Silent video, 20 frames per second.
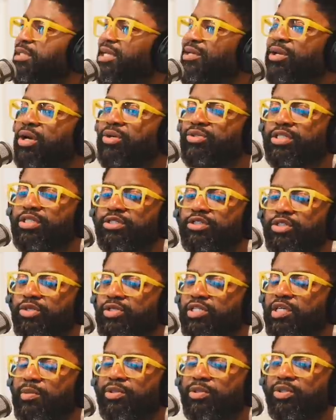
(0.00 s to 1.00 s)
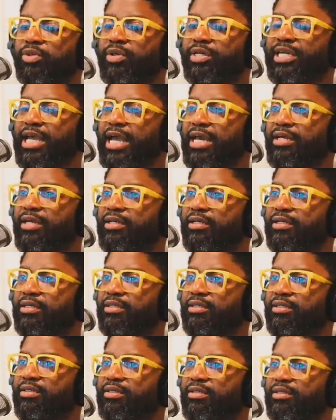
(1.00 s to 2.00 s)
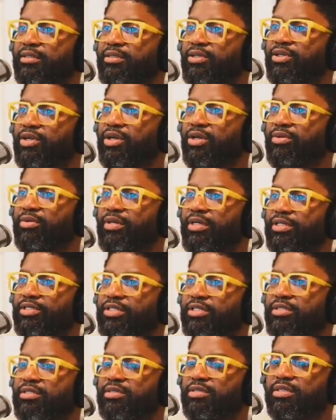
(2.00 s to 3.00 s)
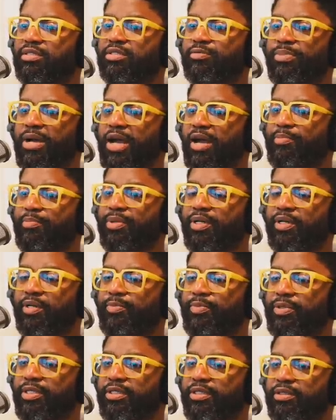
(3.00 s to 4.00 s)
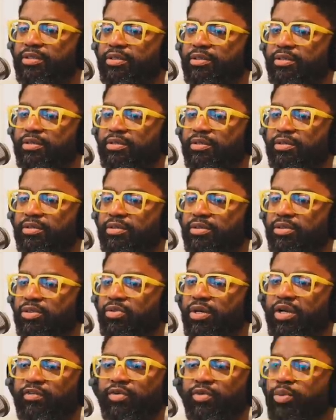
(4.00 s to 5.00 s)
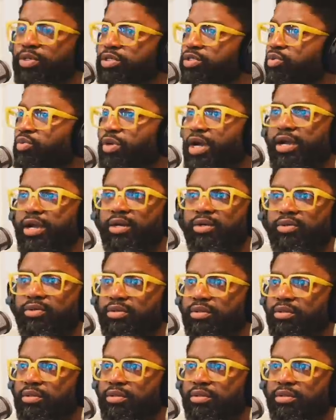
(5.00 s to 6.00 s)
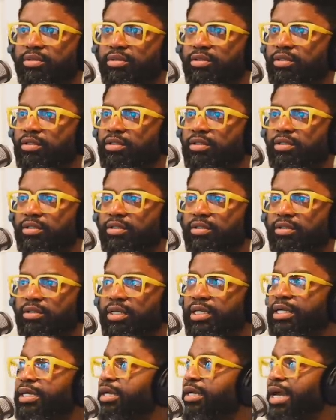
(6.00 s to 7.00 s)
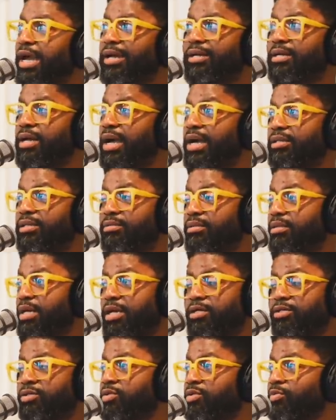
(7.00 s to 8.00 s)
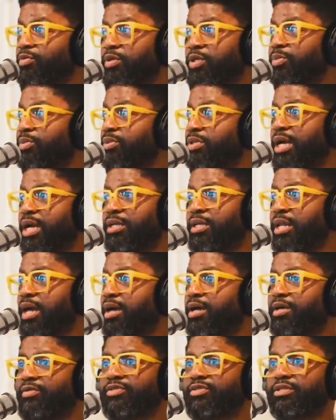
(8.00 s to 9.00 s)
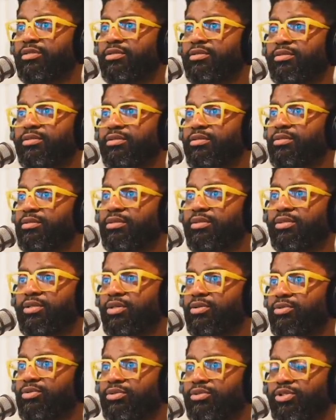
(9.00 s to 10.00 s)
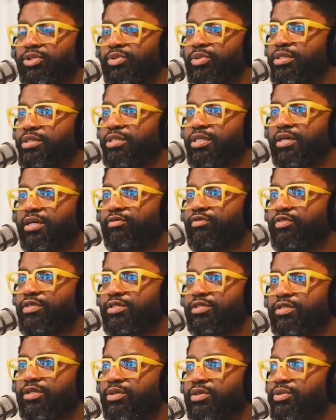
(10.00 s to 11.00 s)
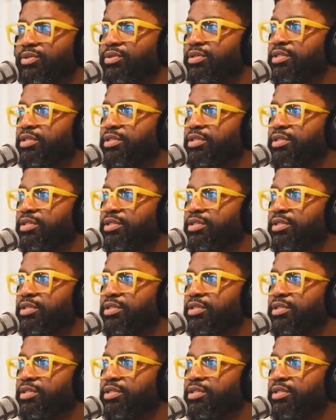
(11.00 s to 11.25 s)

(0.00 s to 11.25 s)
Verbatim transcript: know, just do something organic, you know, and just, just pop up, and whoever was around. Again, I, I, I assume people got lives and, you know, doing stuff. And so,